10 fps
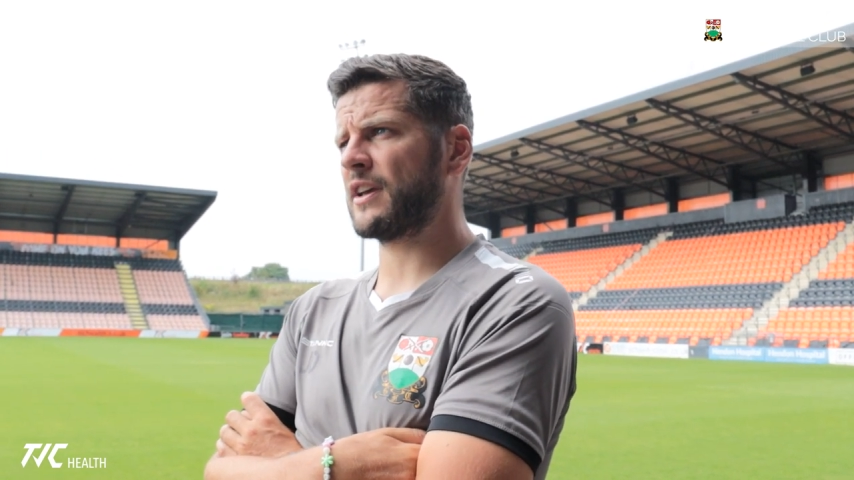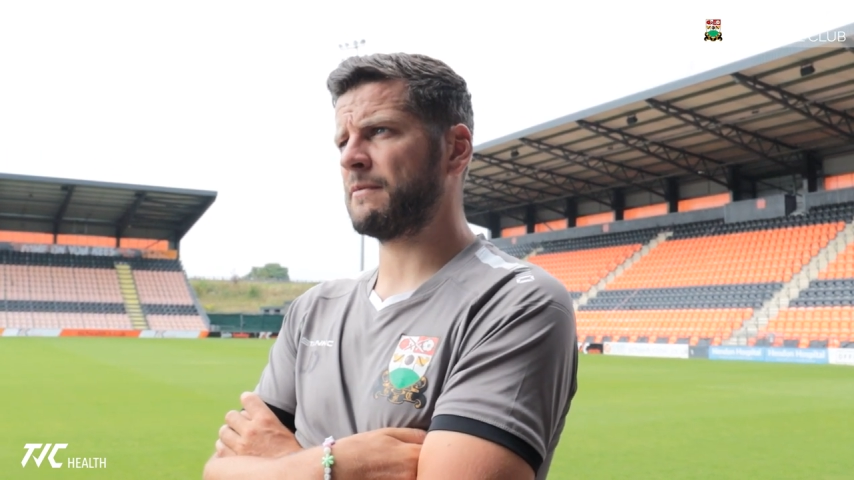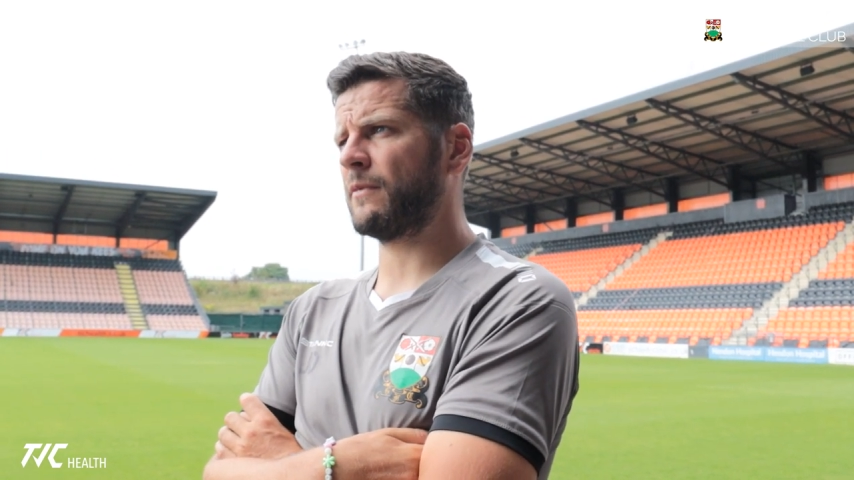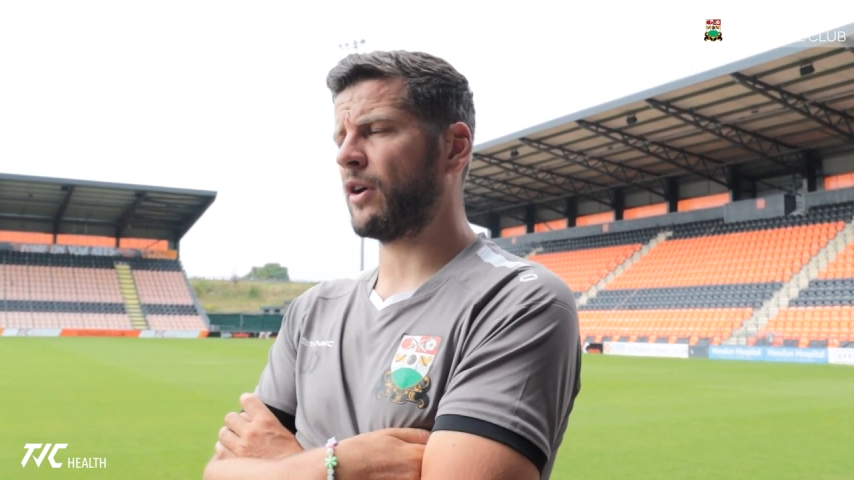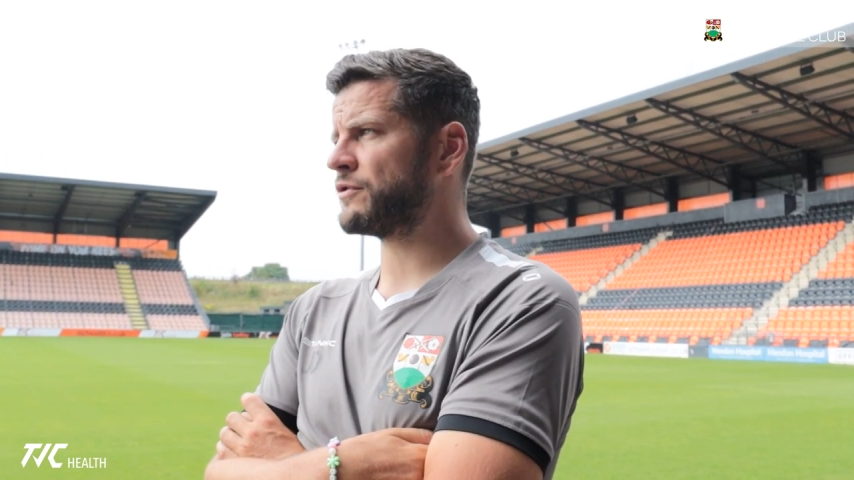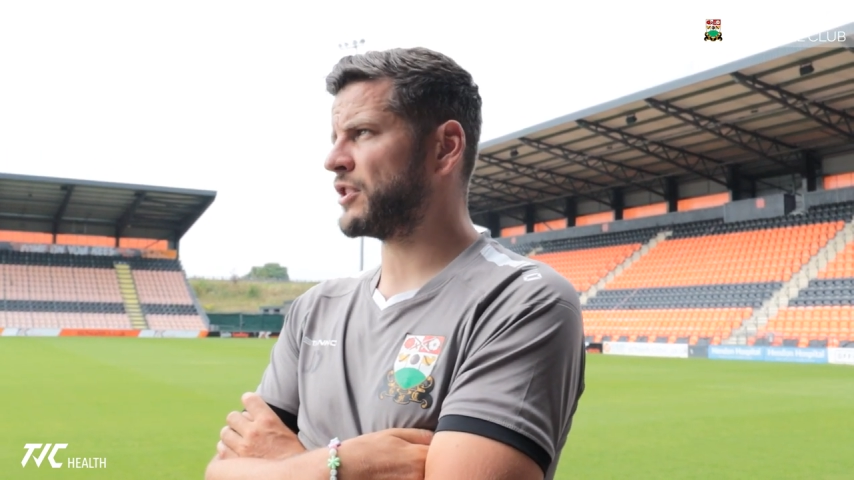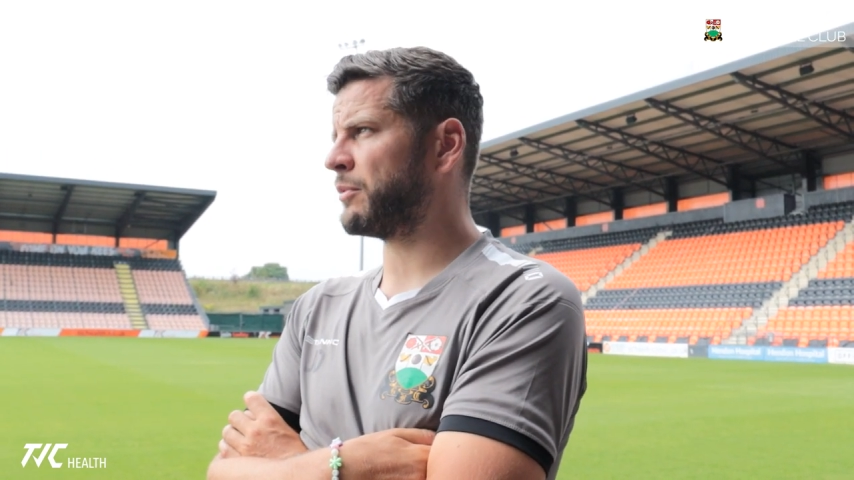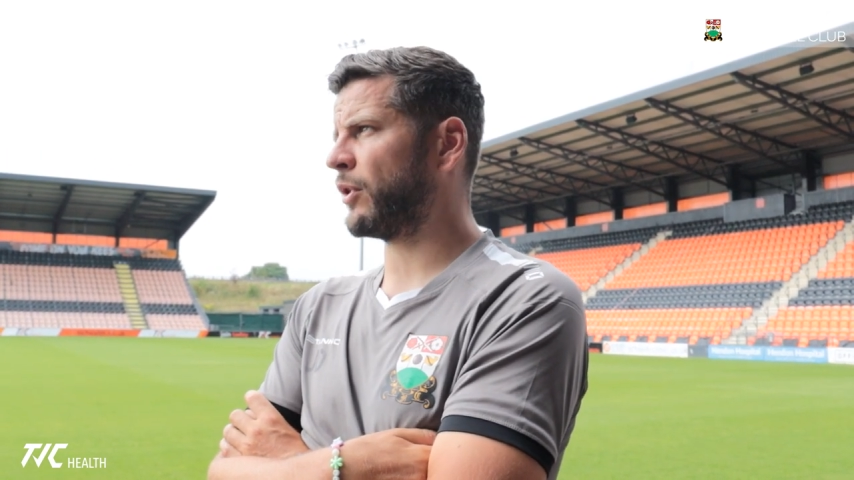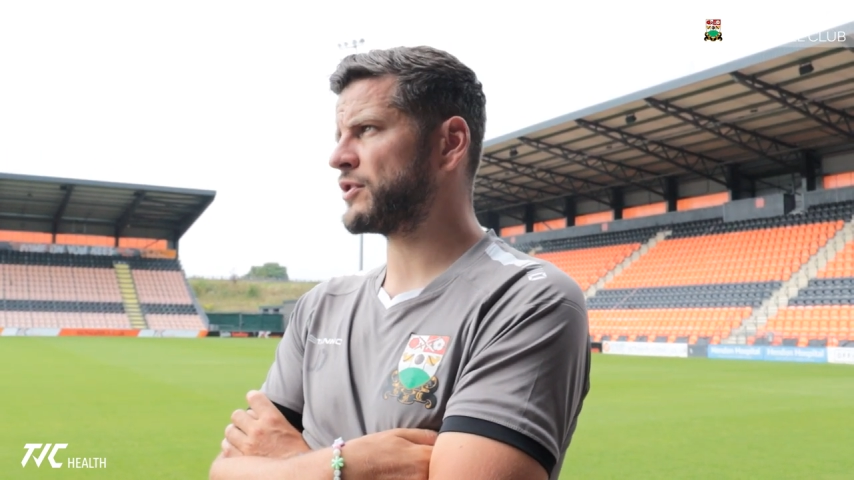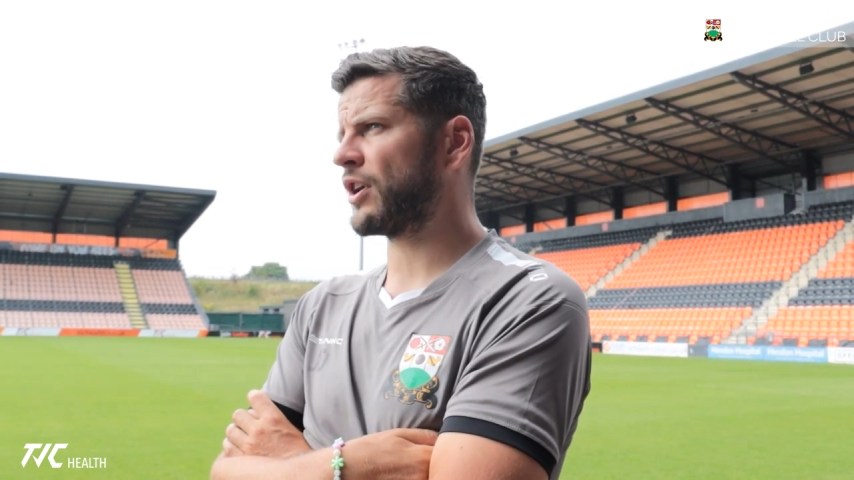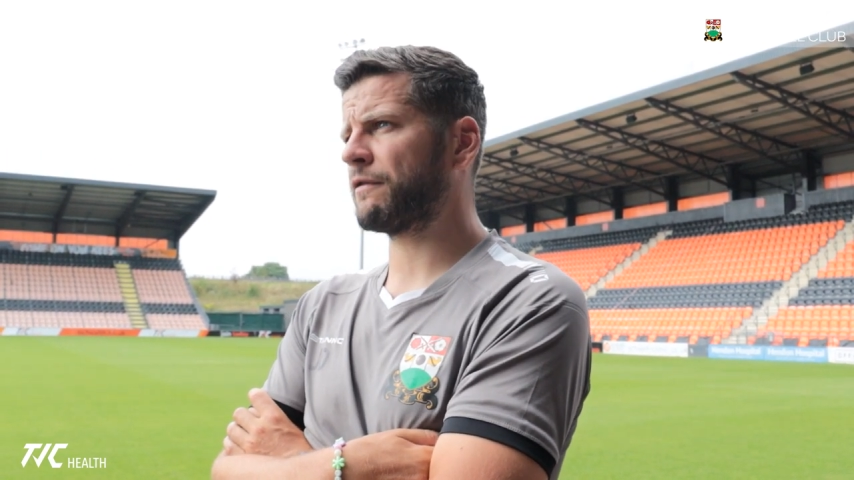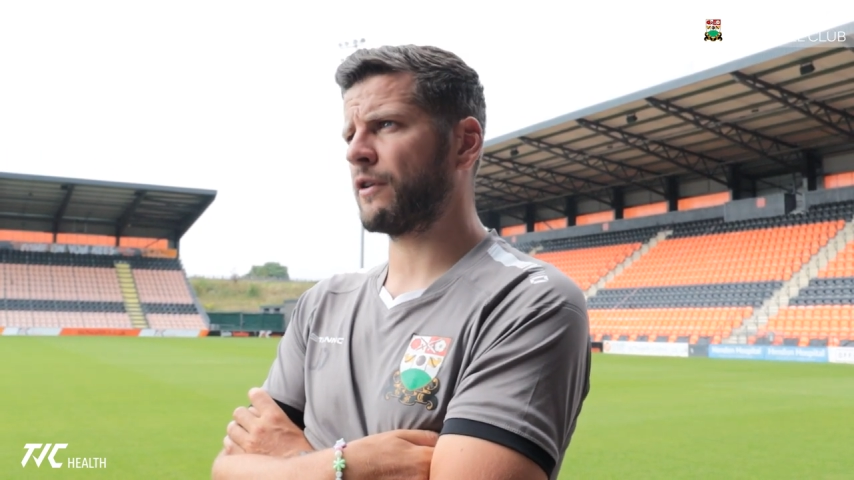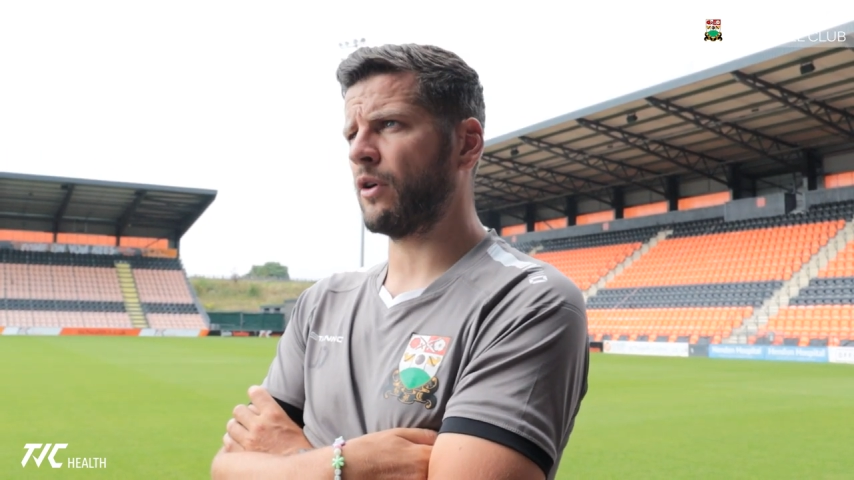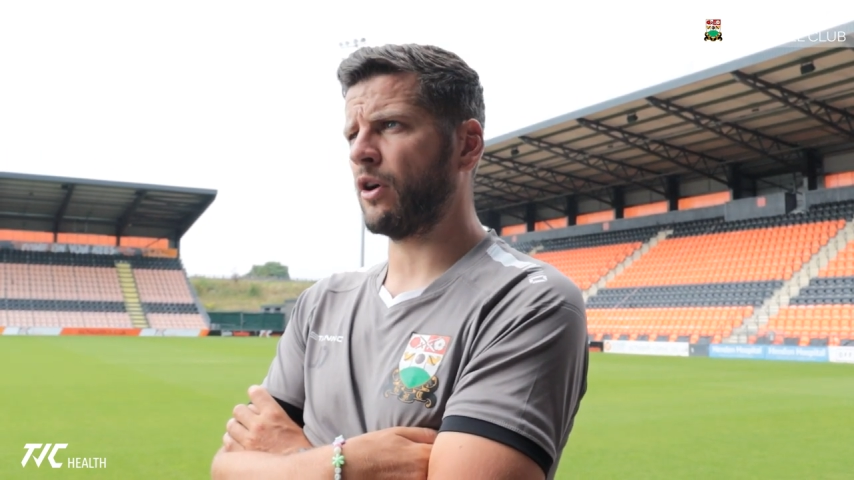Obviously, the boys got through it